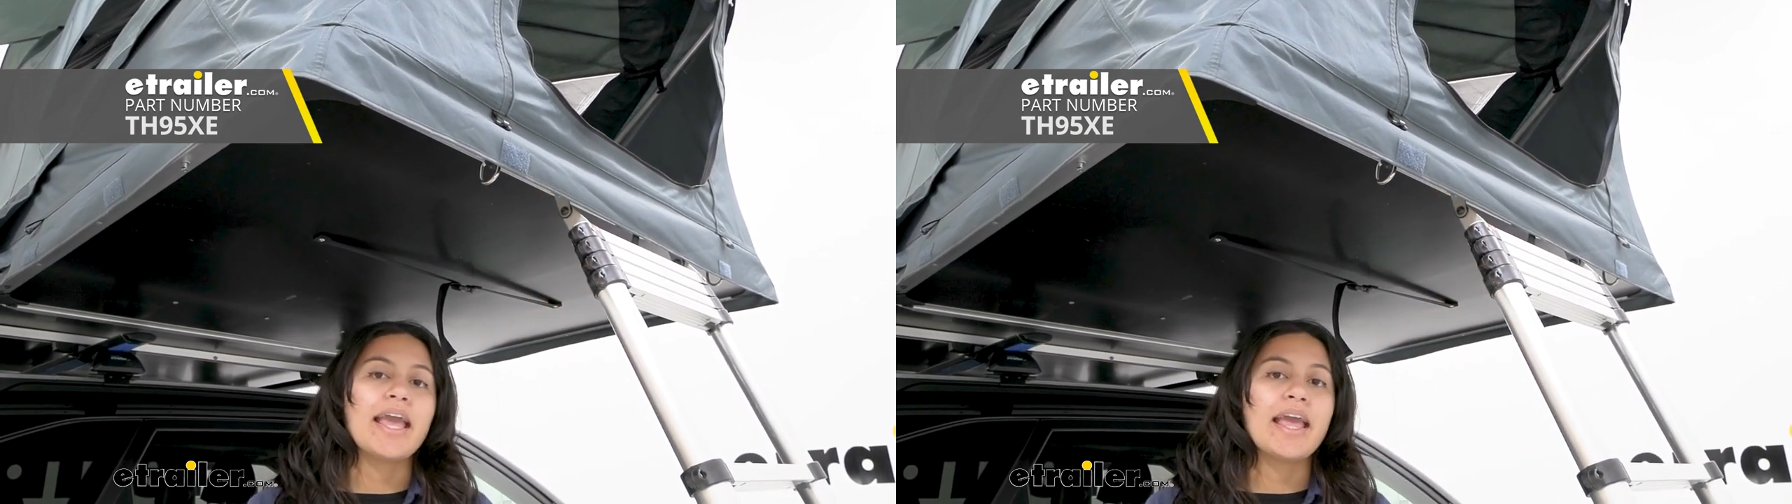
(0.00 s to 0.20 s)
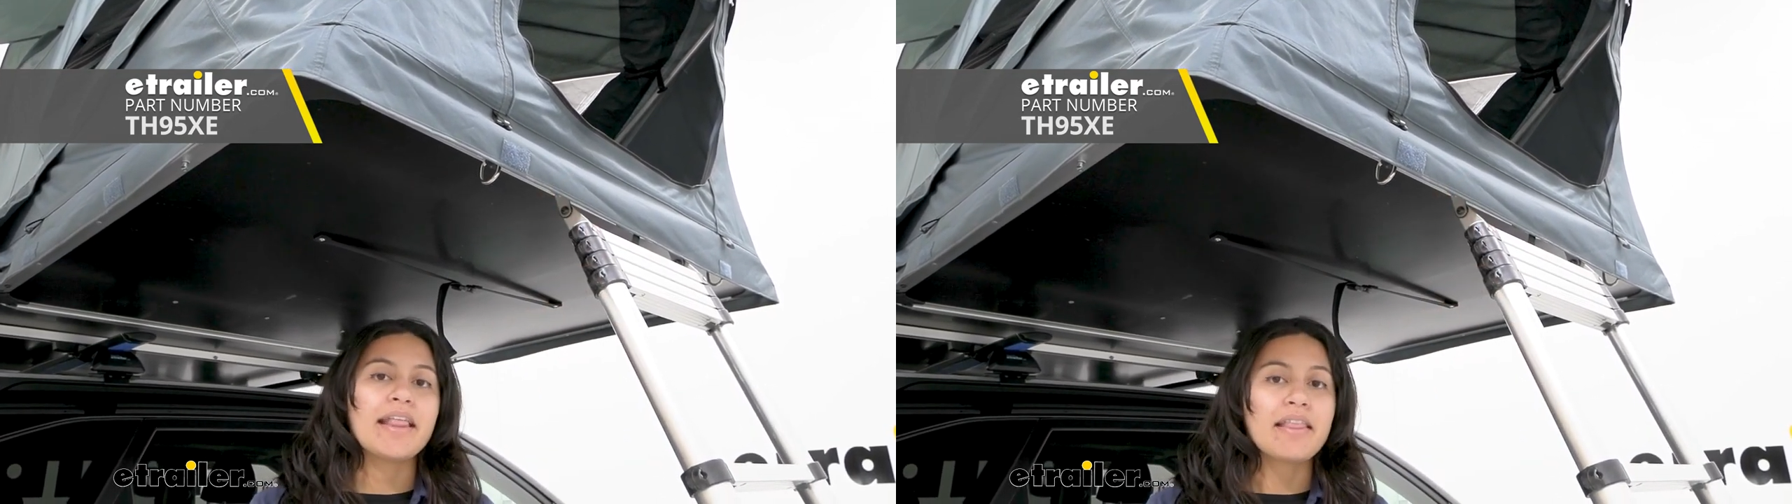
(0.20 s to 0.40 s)

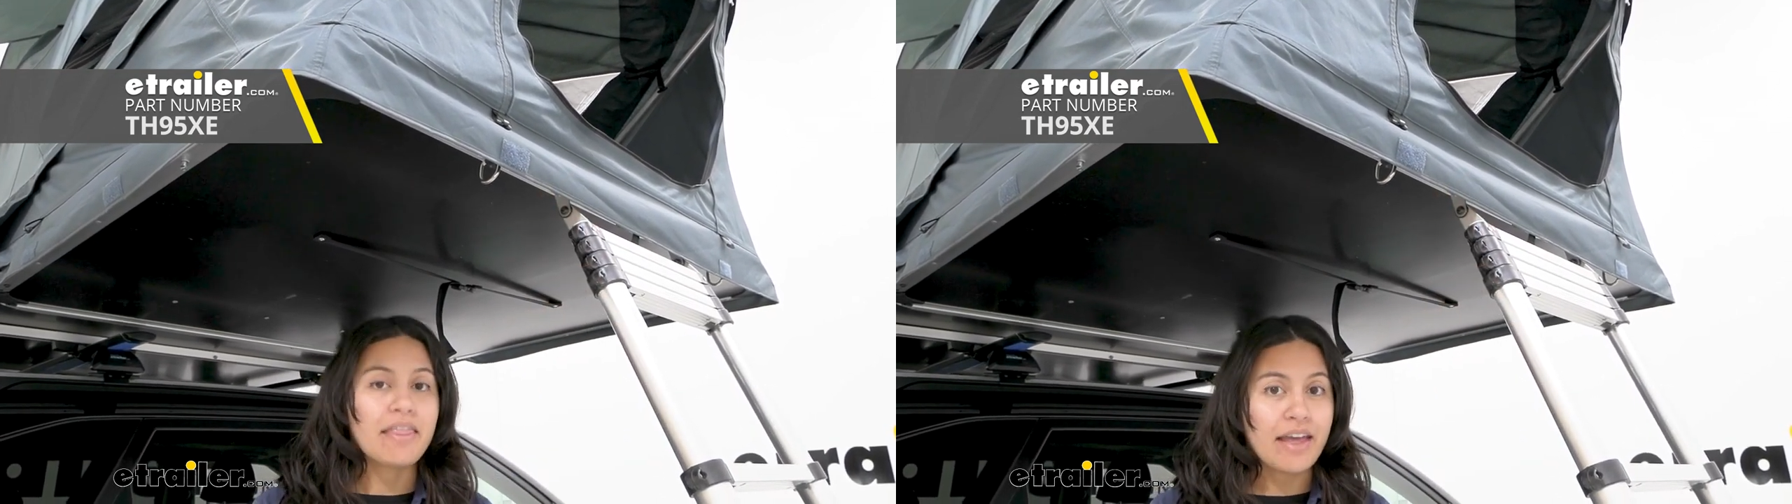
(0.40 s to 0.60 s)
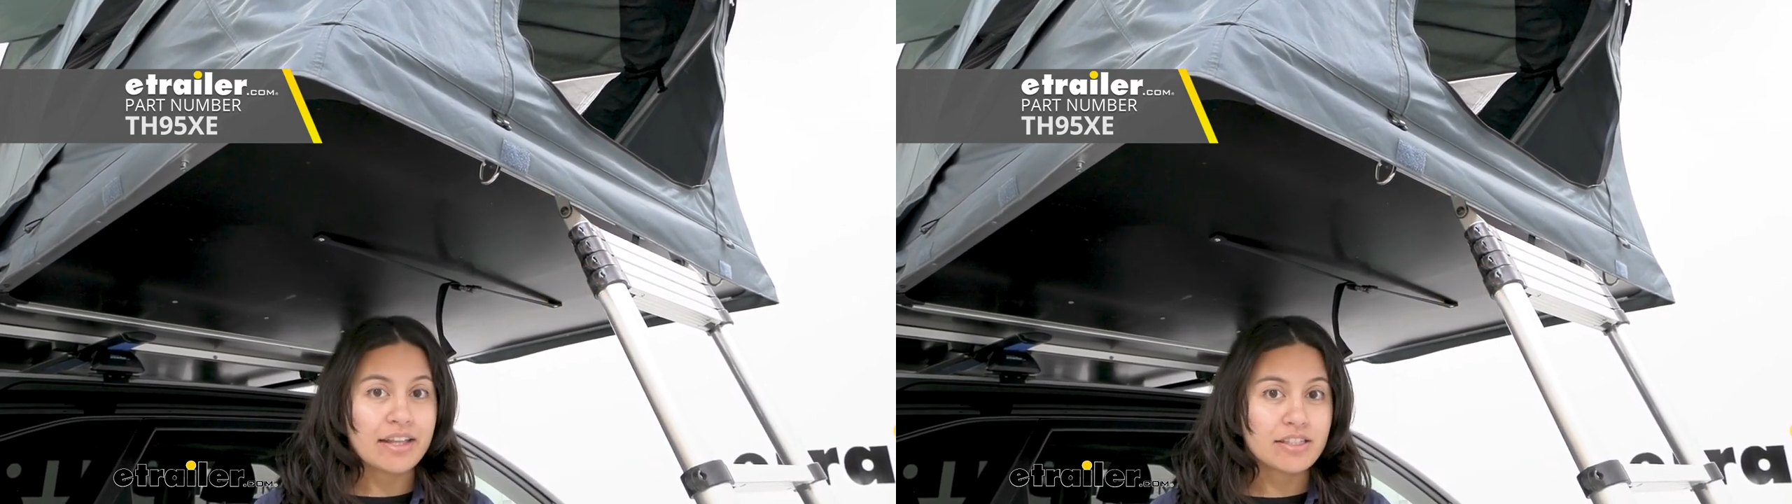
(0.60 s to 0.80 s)
in
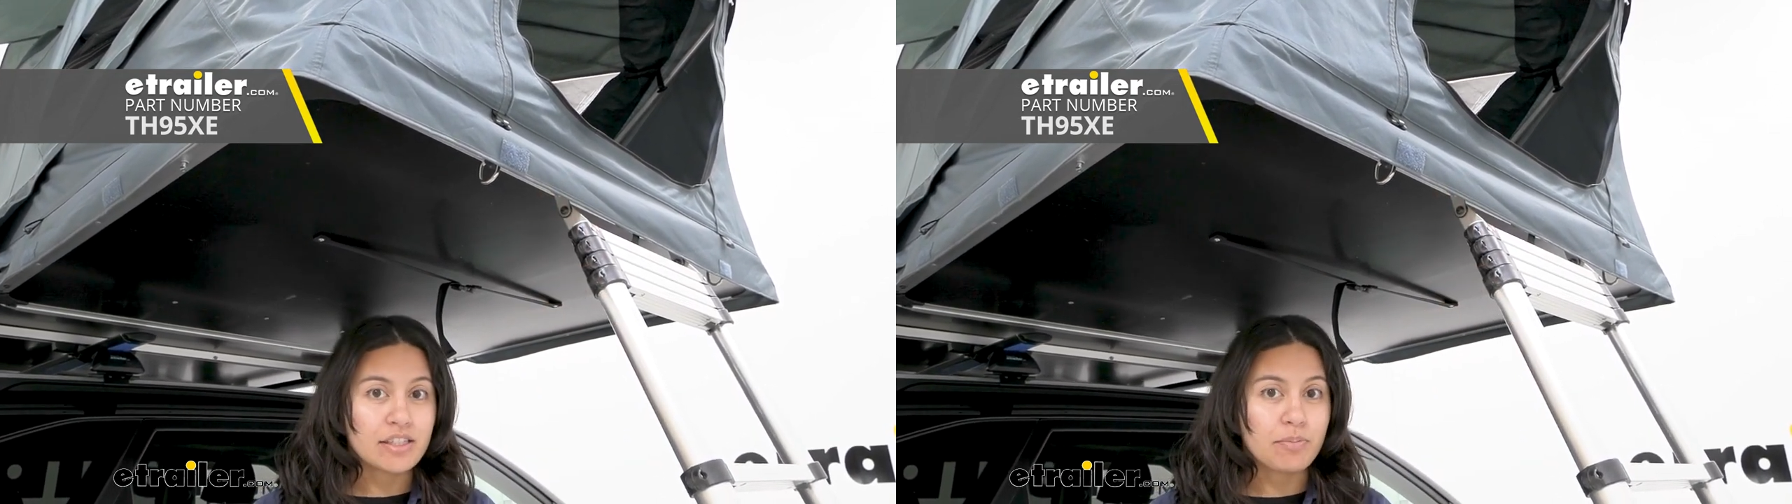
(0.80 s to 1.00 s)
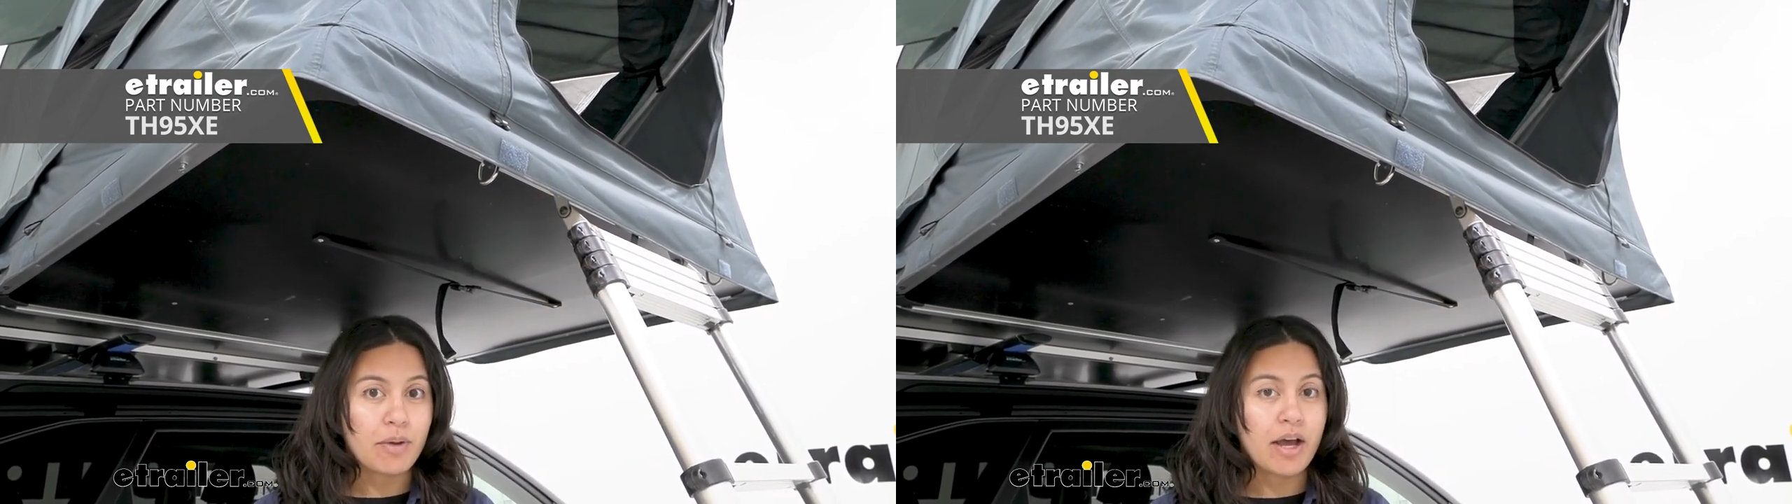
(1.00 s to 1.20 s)
that
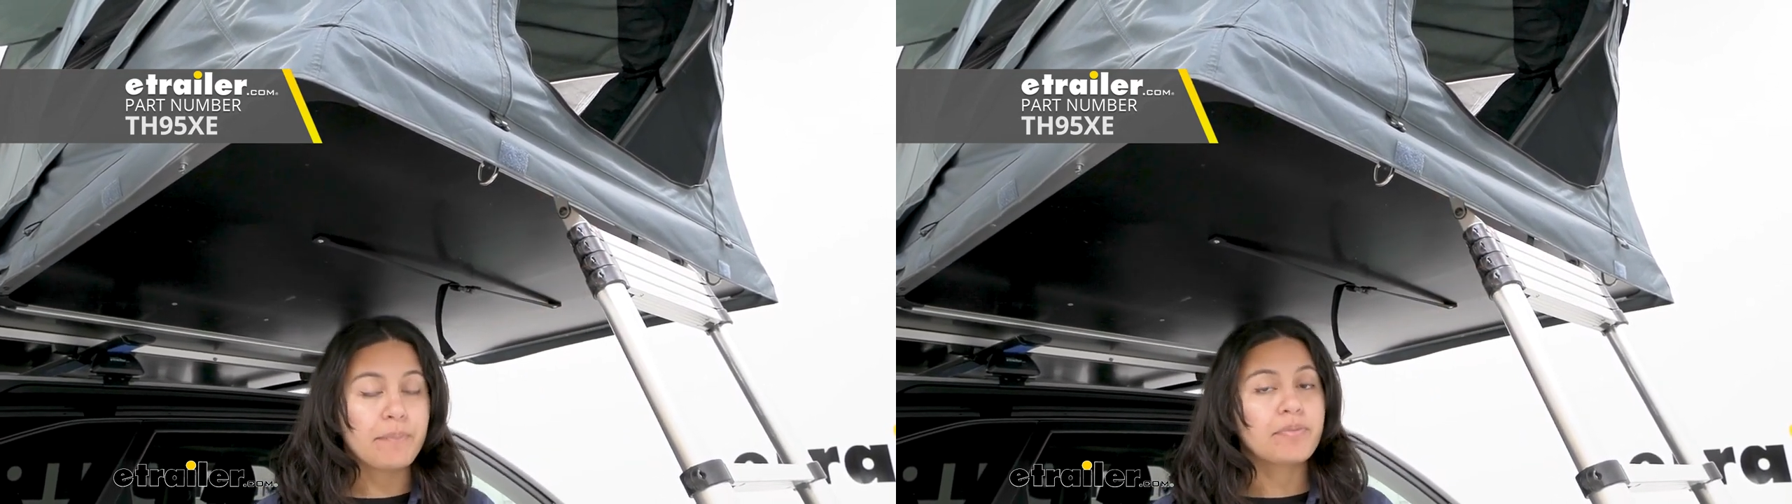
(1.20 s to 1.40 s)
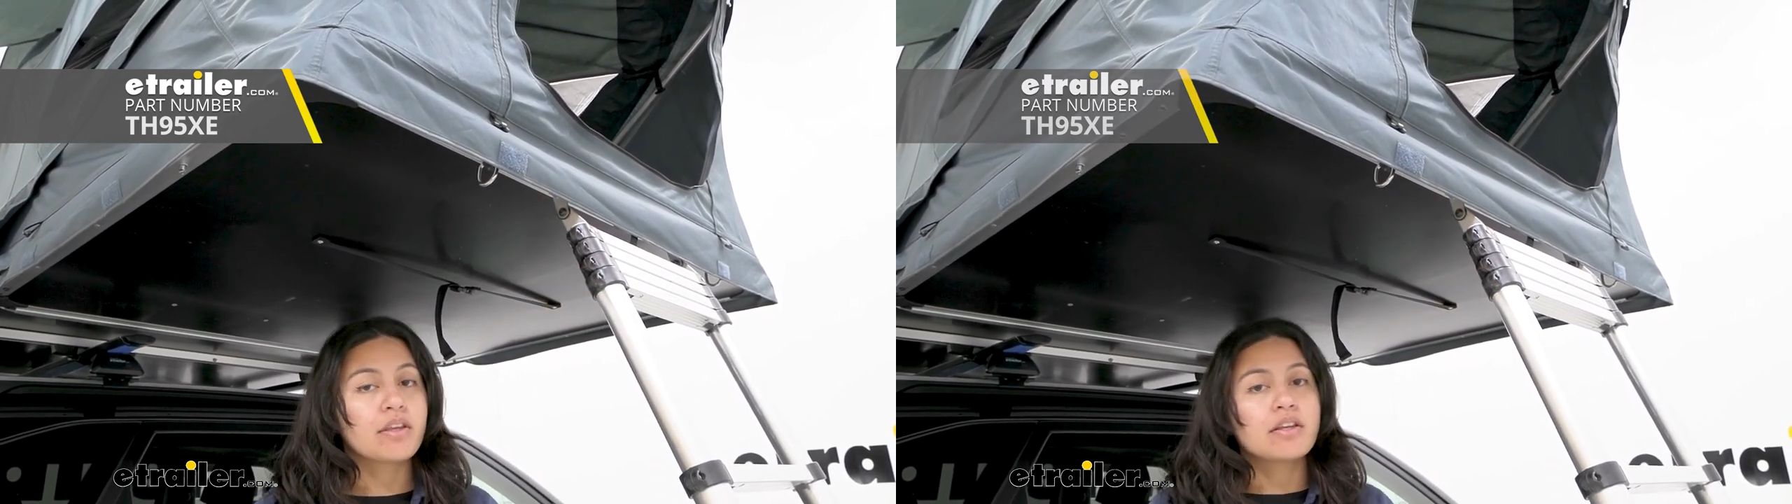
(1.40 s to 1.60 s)
spot.